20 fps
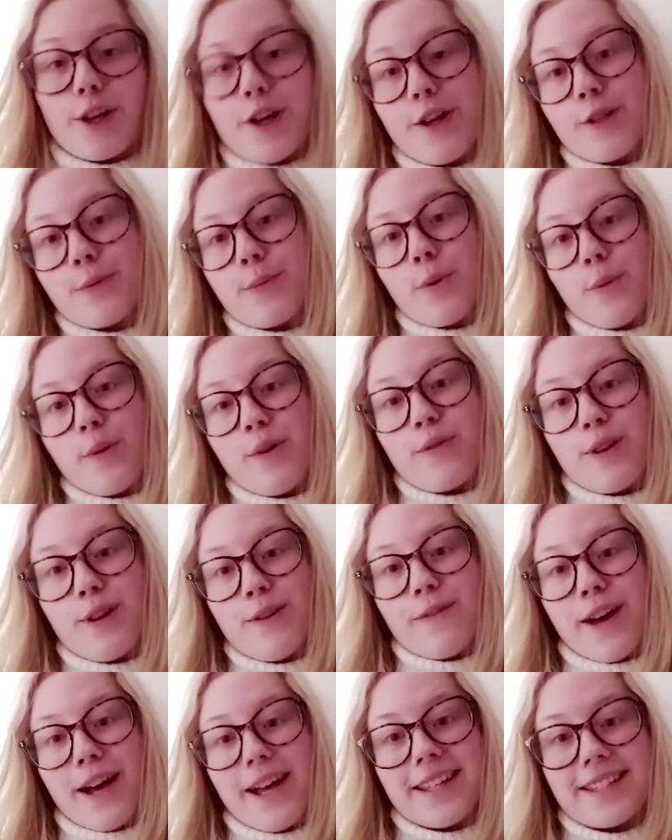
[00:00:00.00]
Chose Bournemouth
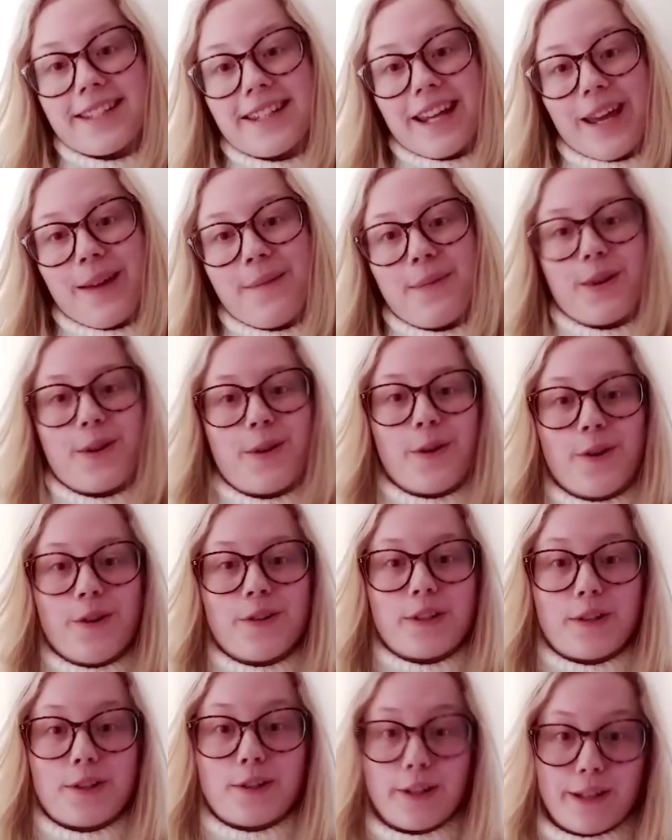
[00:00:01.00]
University
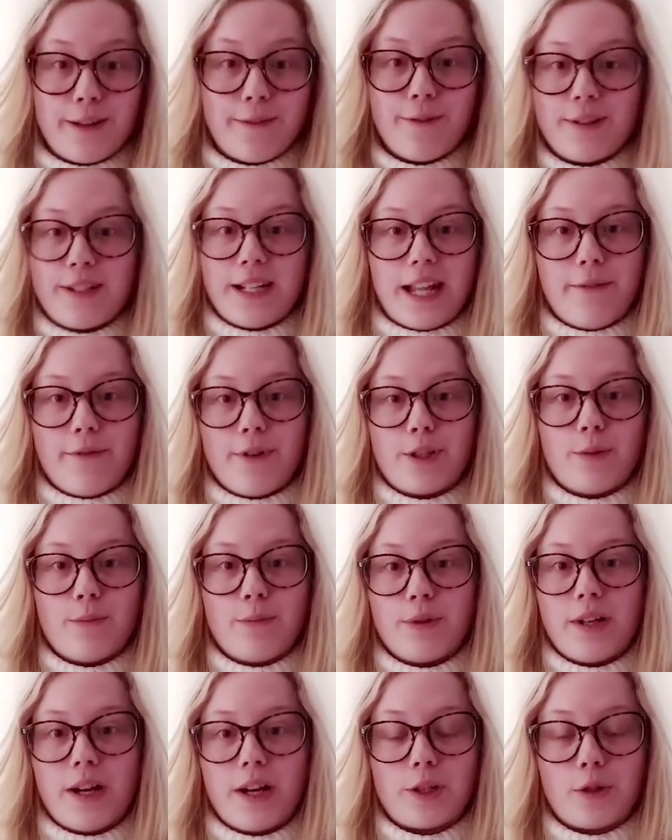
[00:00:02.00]
because I was looking for a television
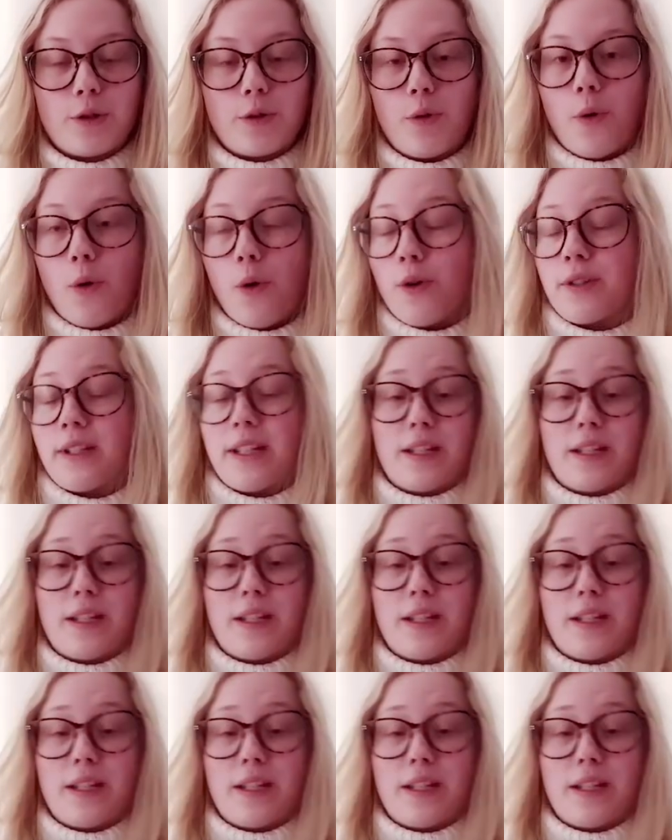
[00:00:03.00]
production course.